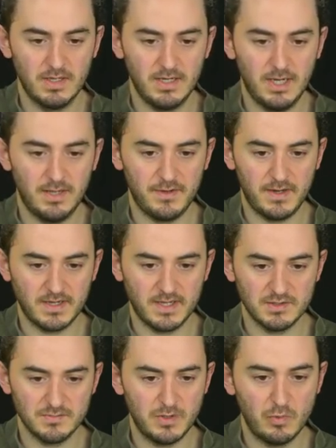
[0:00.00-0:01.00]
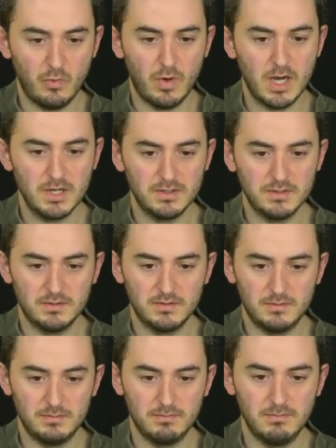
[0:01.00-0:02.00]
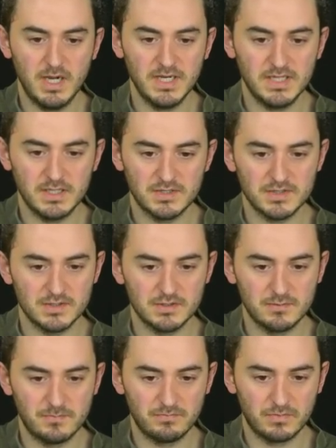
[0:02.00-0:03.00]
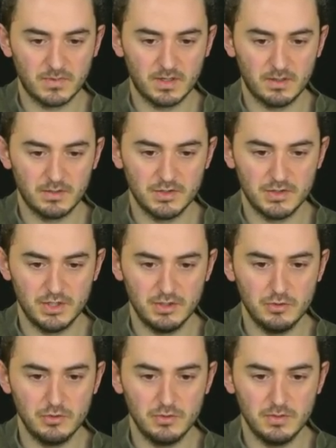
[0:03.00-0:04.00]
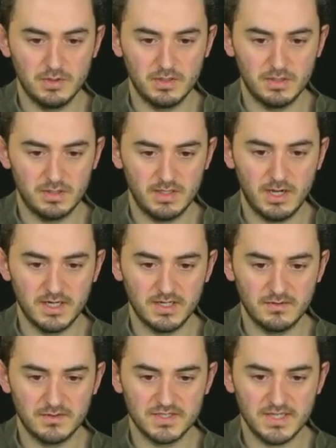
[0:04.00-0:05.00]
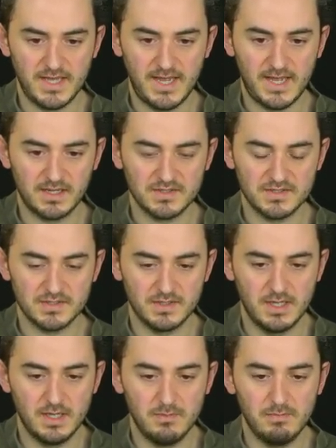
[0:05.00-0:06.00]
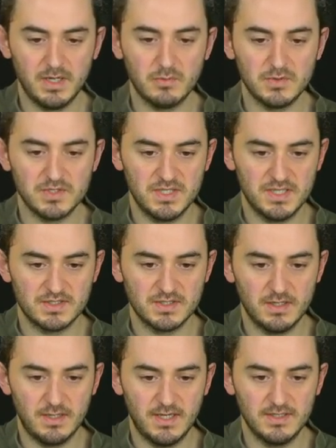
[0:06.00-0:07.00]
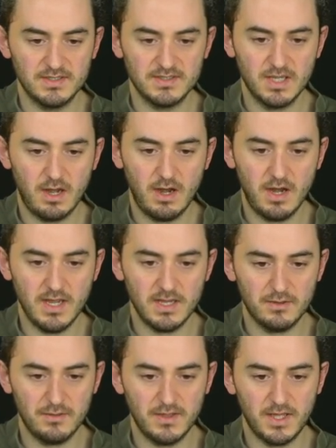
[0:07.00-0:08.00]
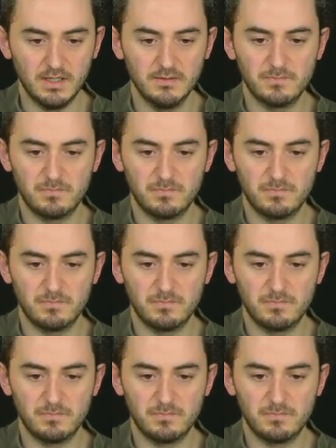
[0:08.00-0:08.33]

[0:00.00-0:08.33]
and then that gives me 1 minus 2/9 x, but it was this entire thing